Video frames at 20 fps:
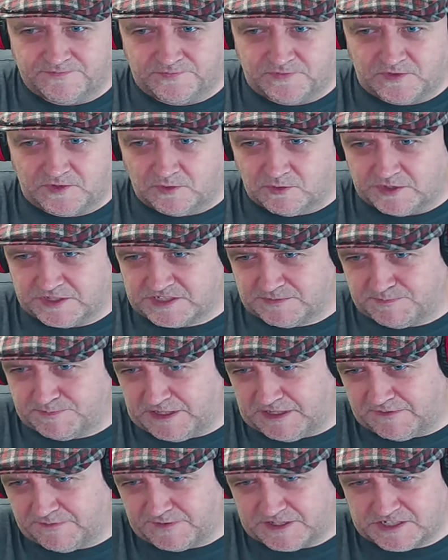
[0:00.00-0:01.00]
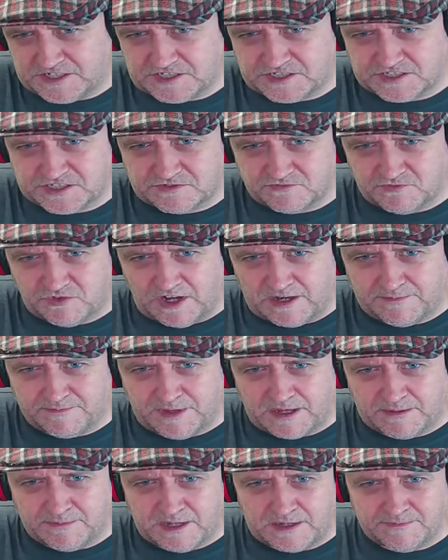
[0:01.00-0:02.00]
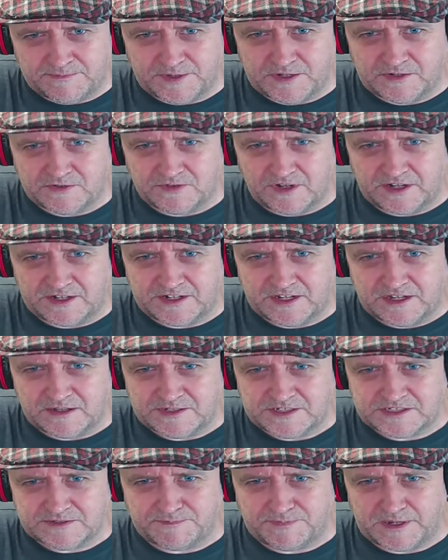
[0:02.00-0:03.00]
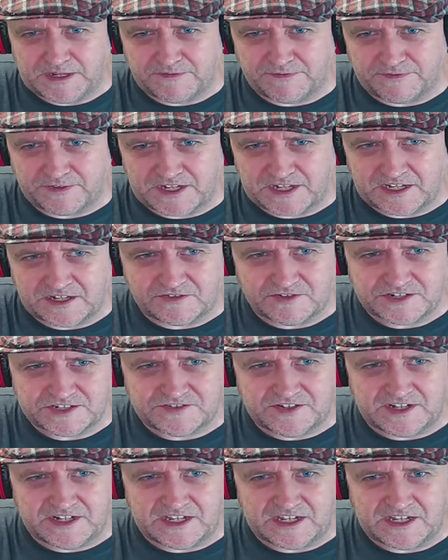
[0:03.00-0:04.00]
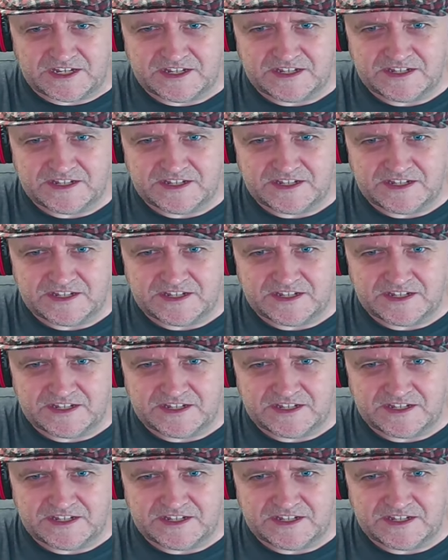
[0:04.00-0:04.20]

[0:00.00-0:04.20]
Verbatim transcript: Oh, there's a big fish just right by my boat right now. He's a big freaking critter, isn't he?